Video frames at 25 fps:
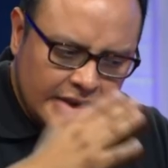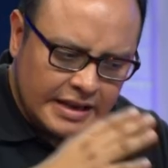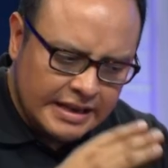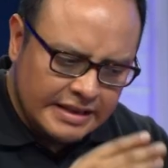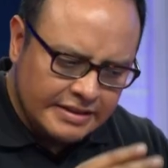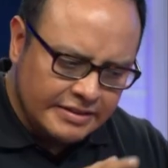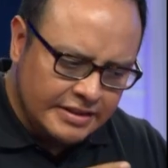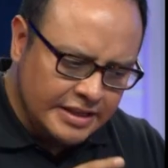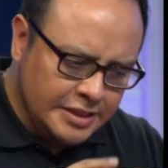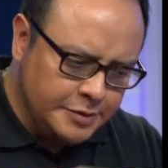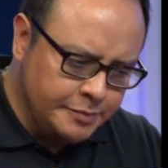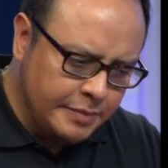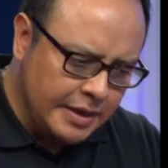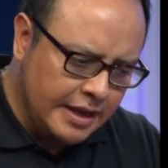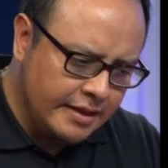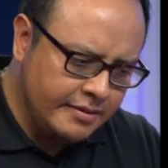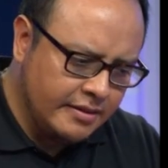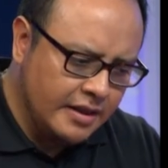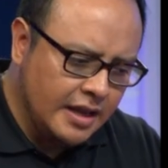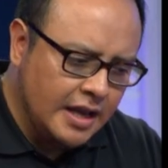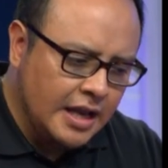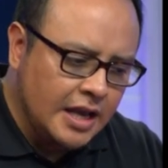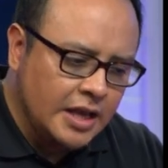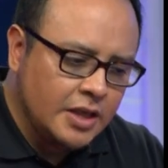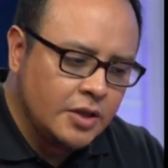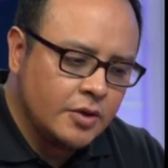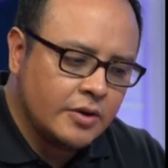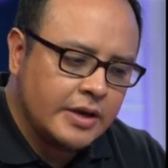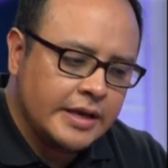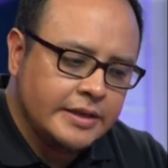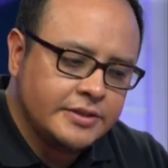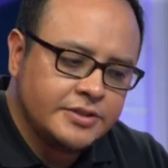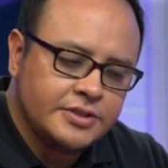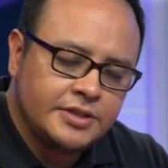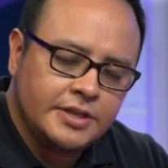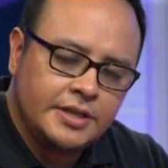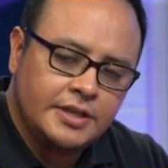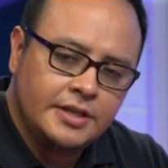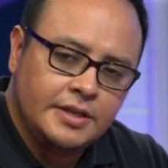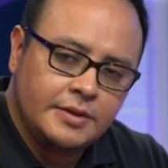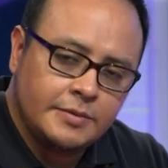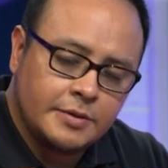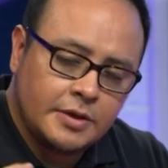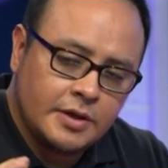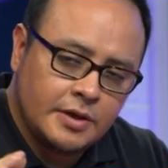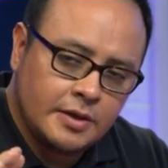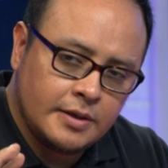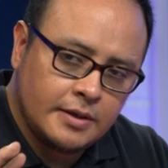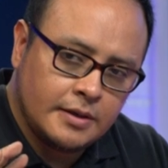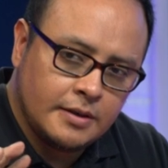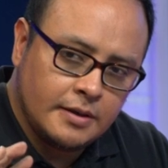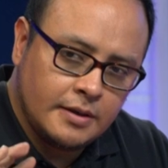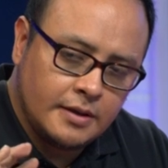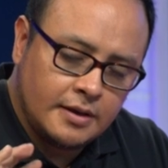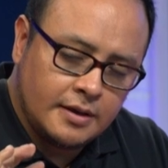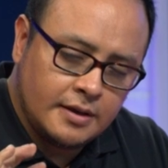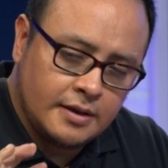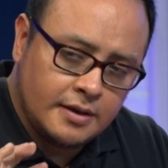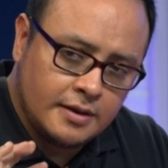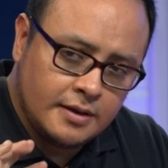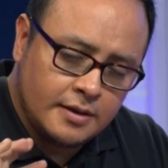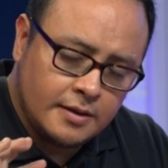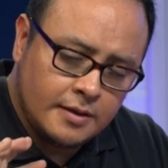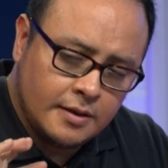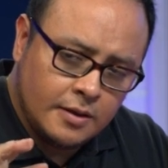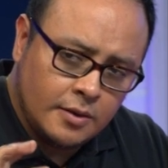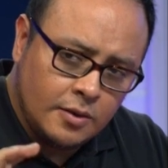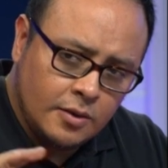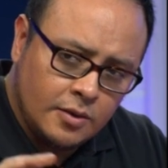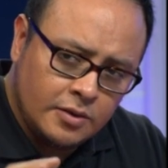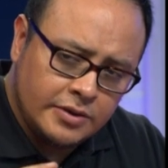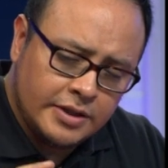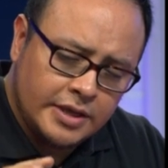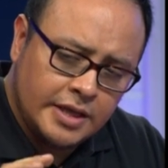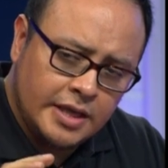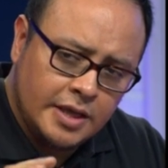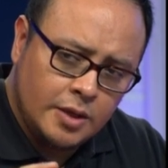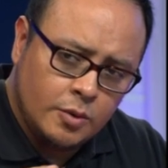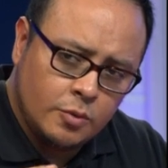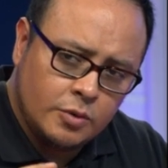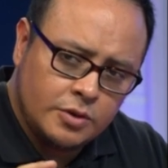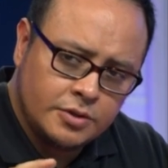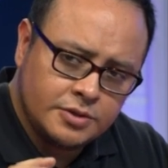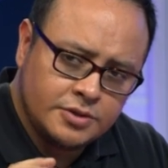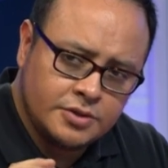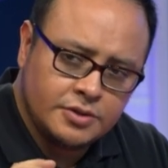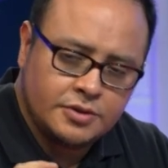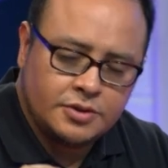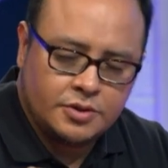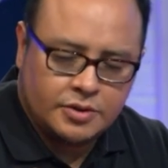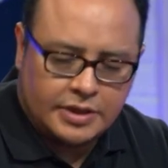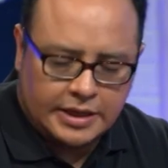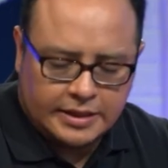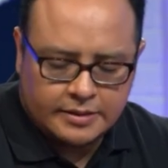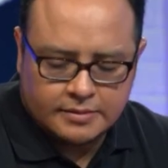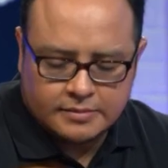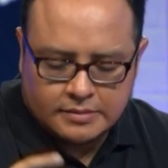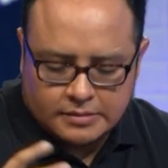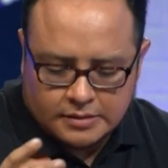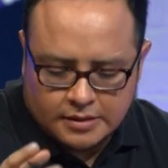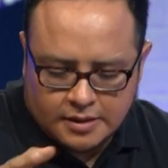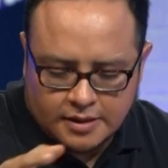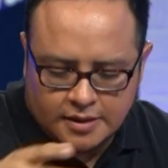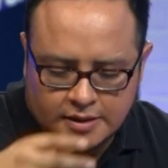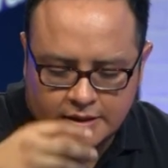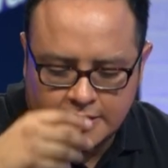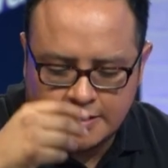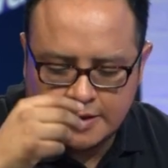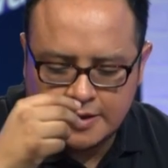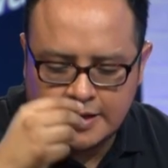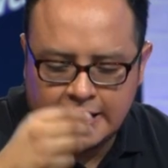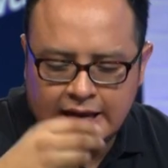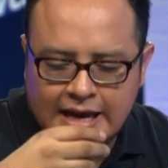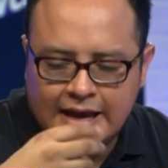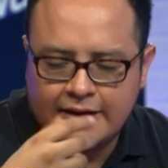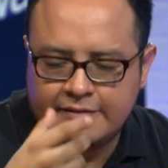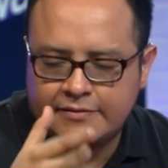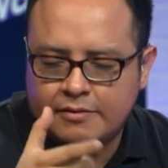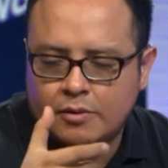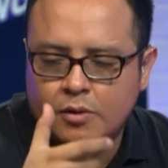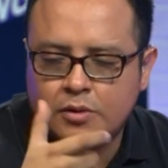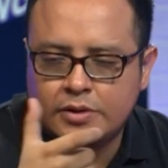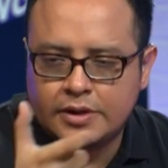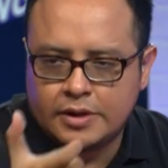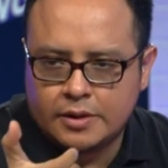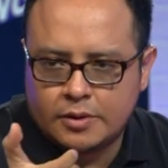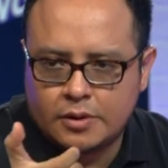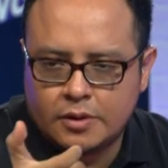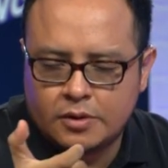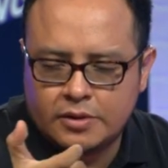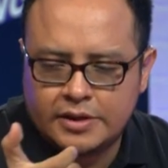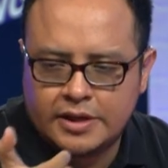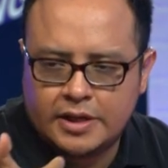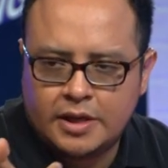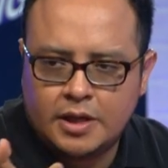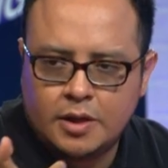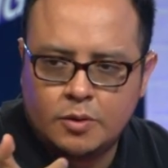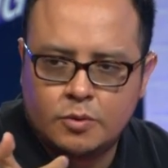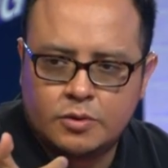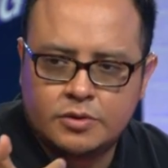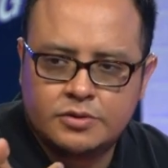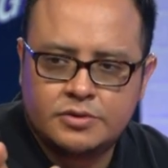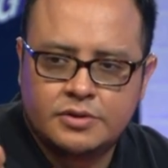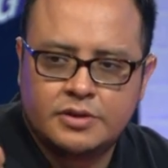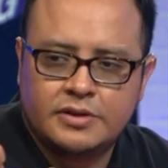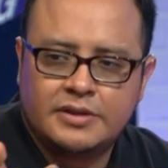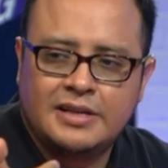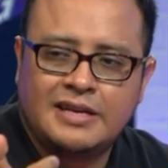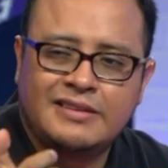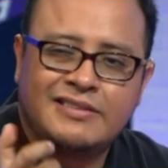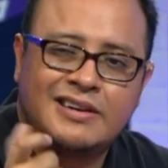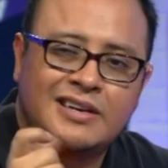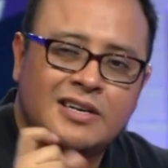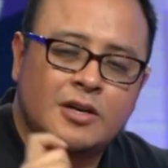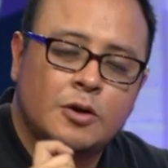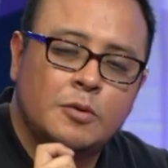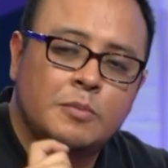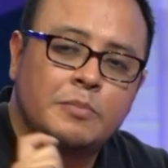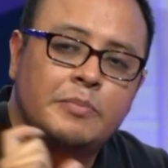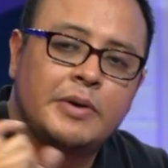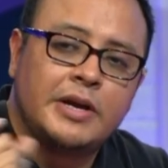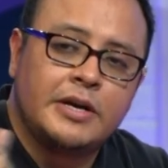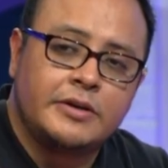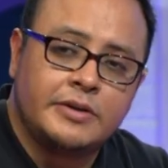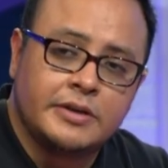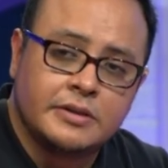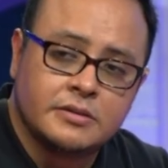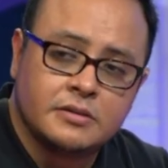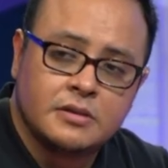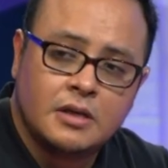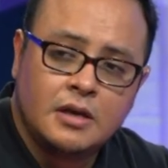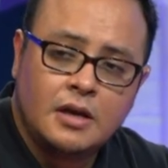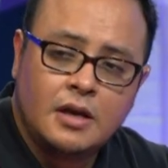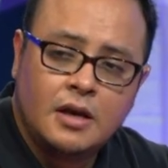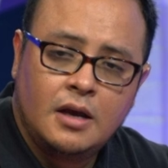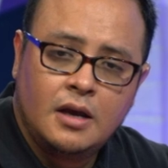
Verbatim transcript: in this path, you can see uh, all the keywords. You can uh, have all the, all the keywords that are comparing.